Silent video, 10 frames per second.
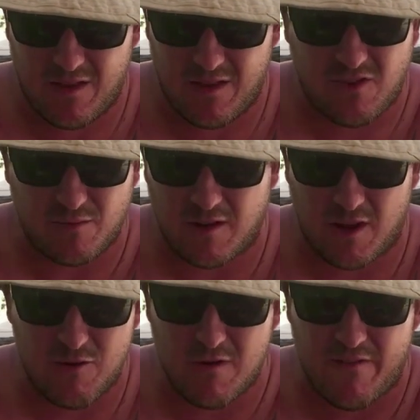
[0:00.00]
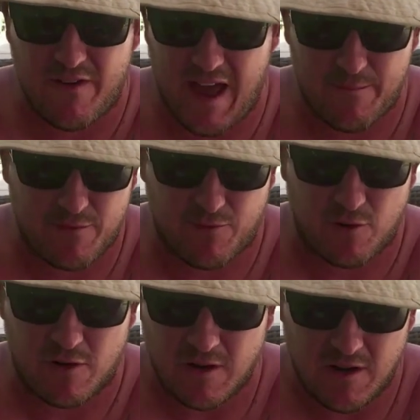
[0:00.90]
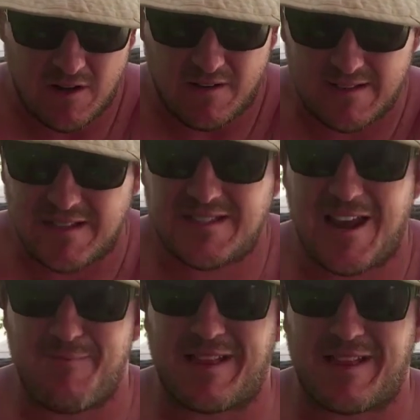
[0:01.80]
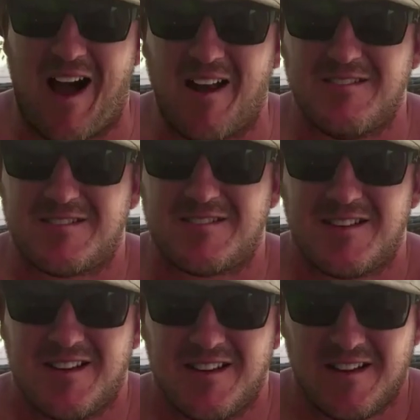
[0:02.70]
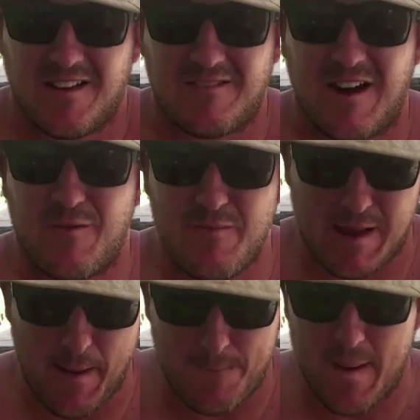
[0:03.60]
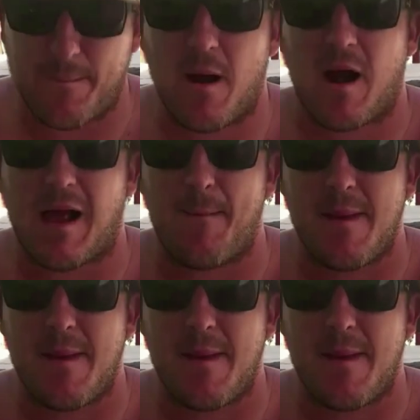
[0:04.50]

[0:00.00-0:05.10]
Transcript: something that you never had before. All right, this ain't McDonald's, all right? We make a big burger like a